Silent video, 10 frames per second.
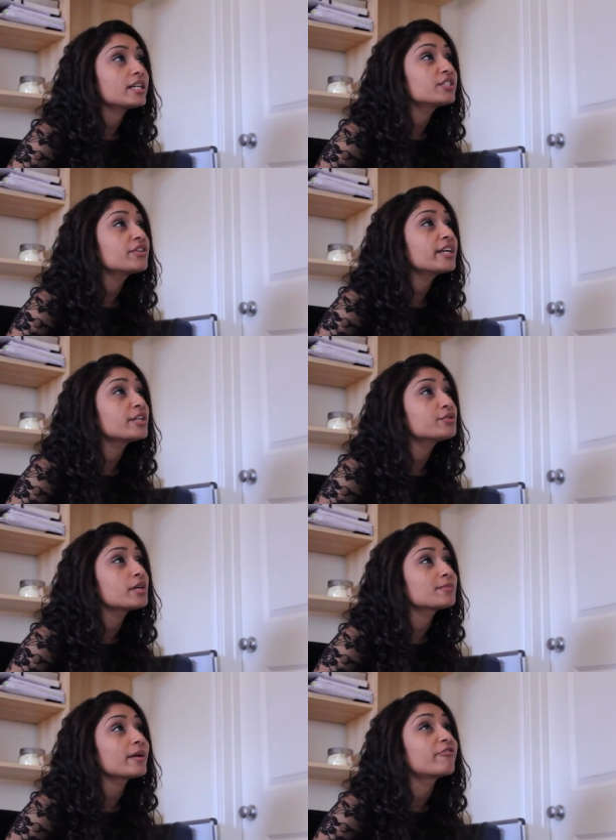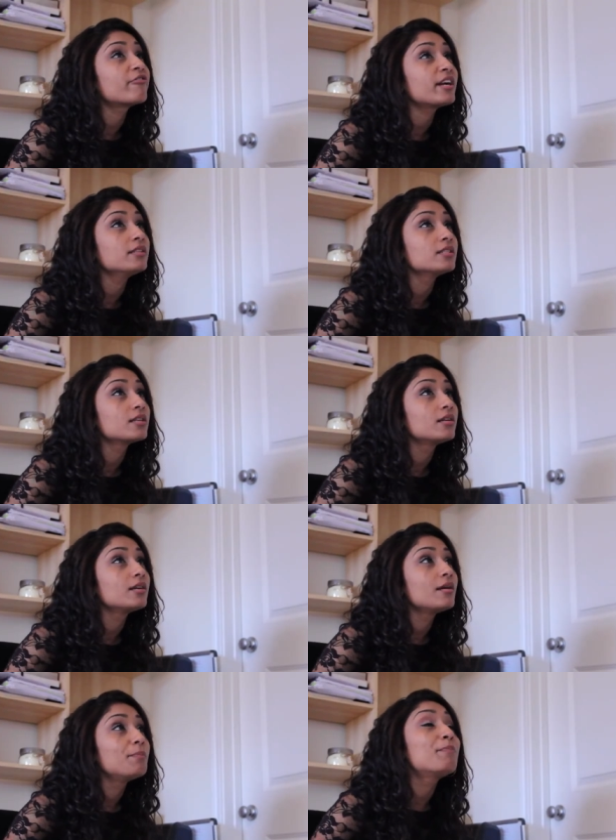I treated you as my friends,
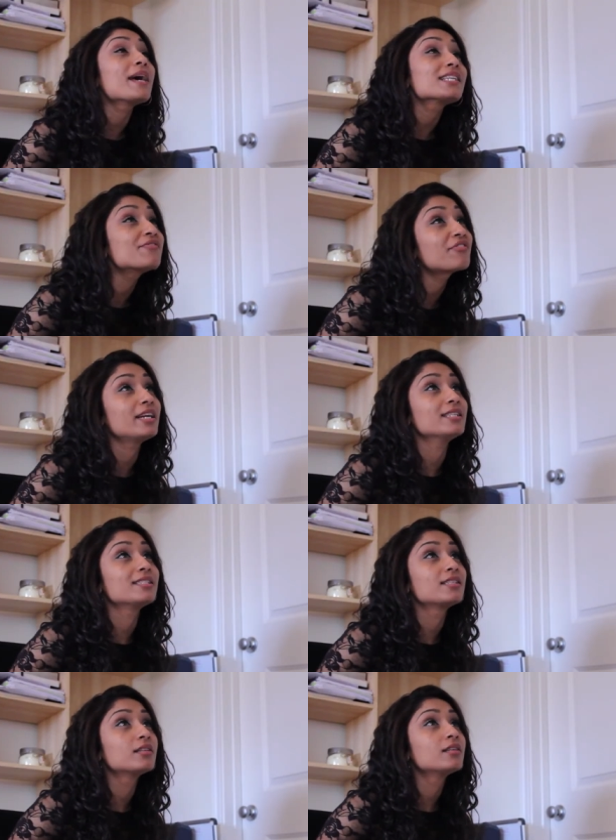best friends.